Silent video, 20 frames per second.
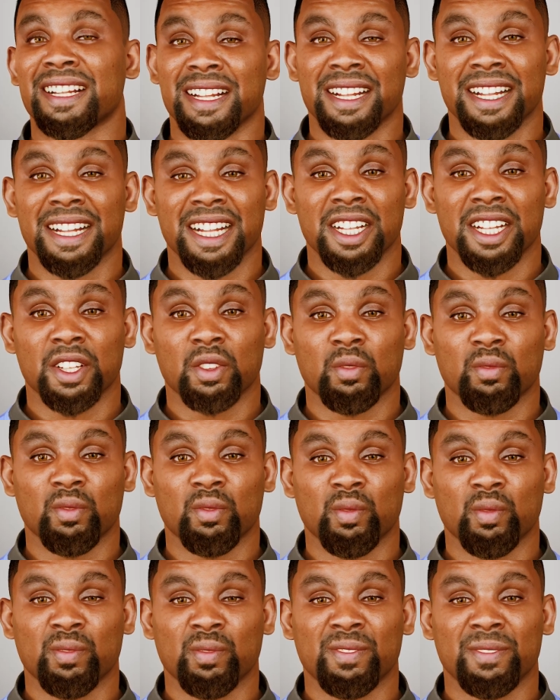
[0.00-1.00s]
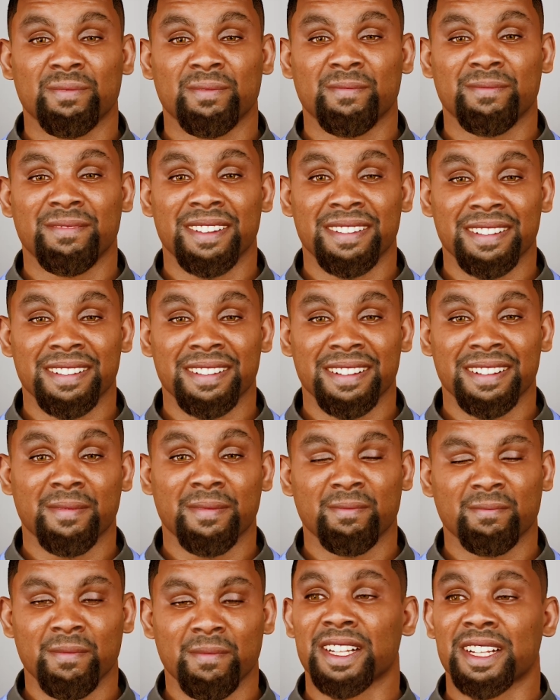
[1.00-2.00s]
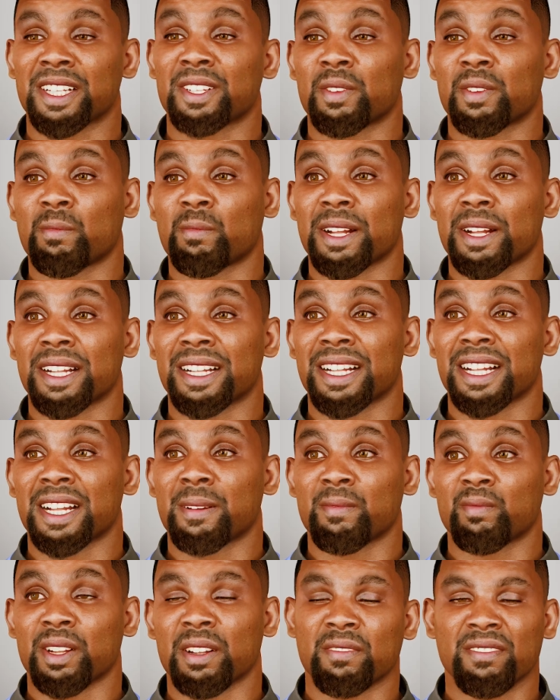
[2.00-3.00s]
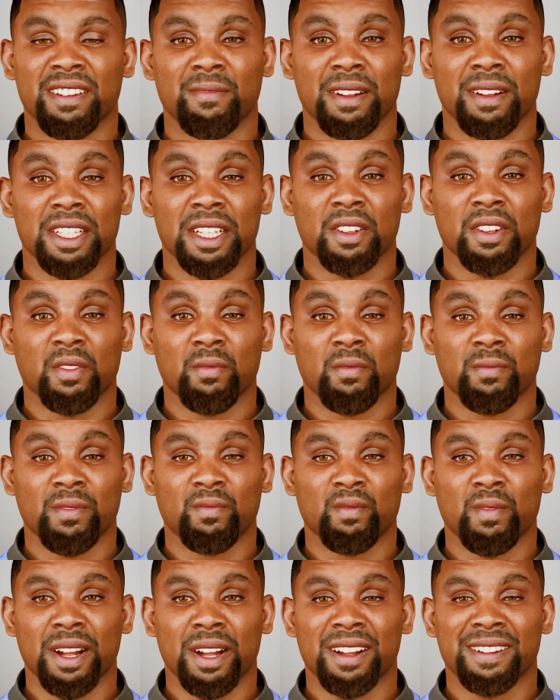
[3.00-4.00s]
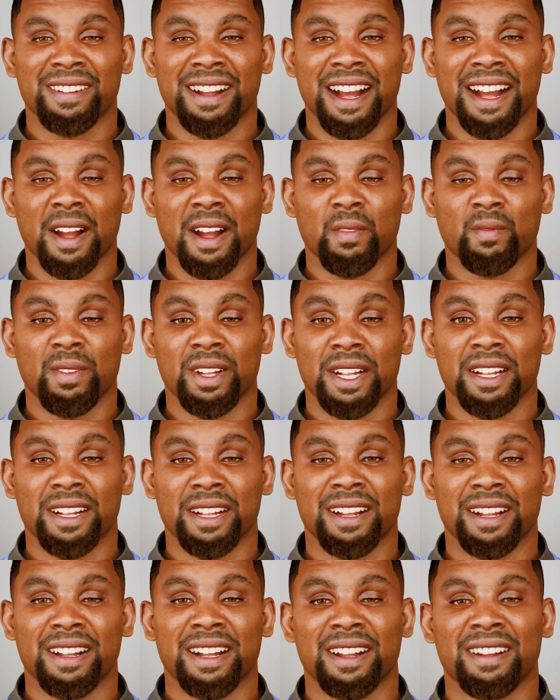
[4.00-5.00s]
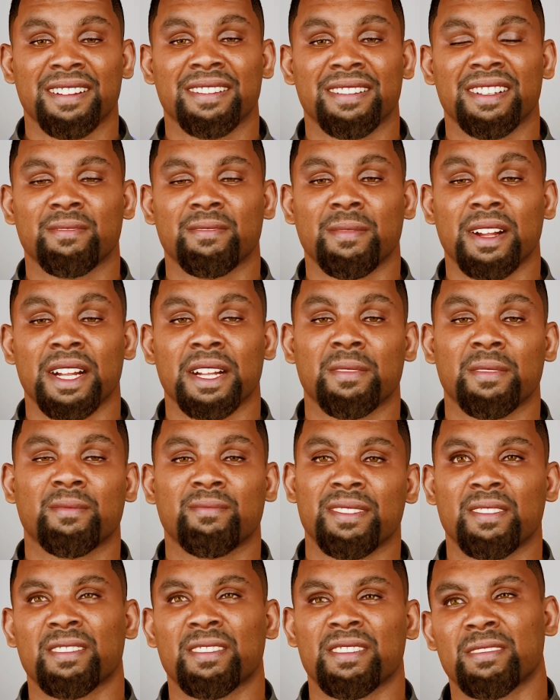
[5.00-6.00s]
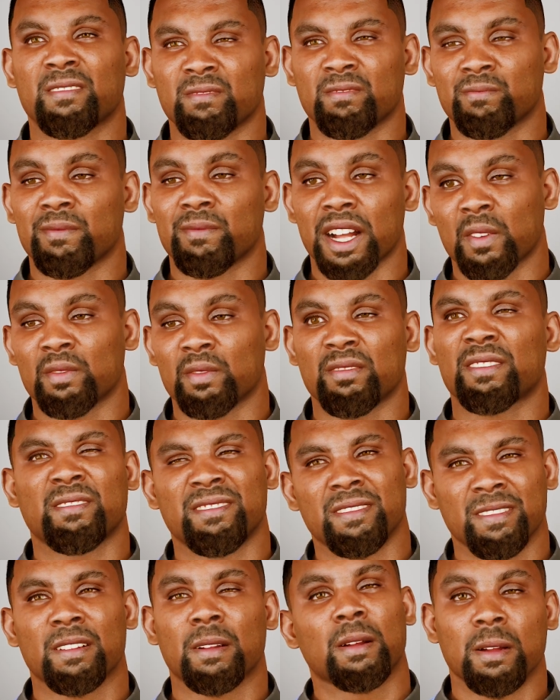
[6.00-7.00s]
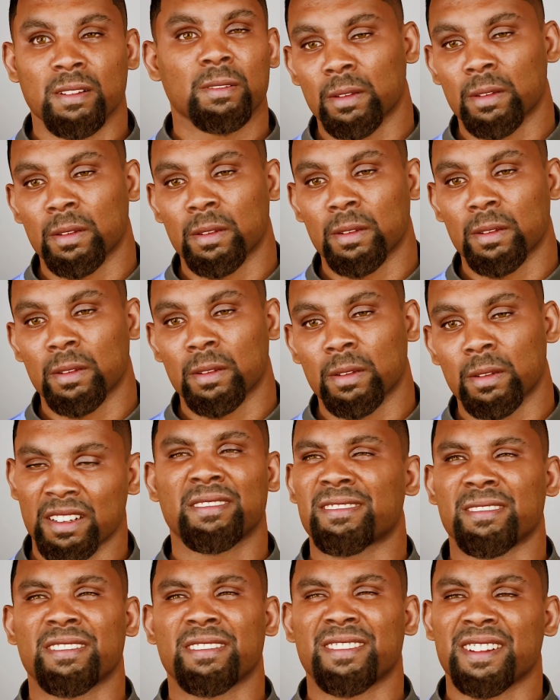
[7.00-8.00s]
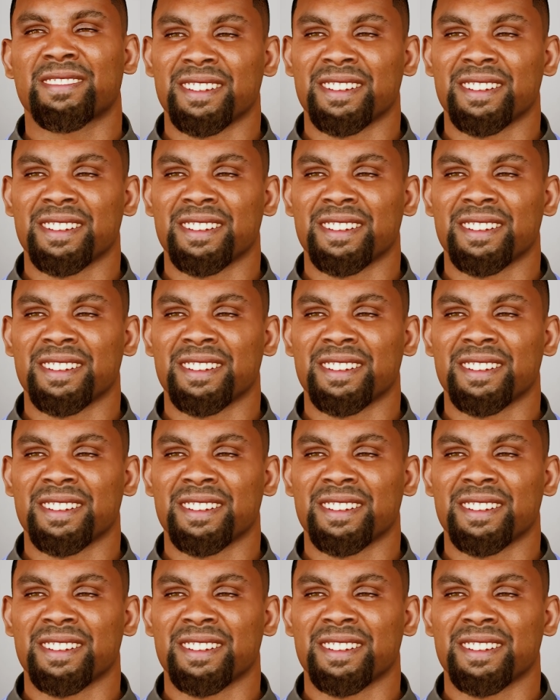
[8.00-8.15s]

into the MetaHuman, and I'm driving the MetaHuman right now. And this my it is mounted, so you can actually see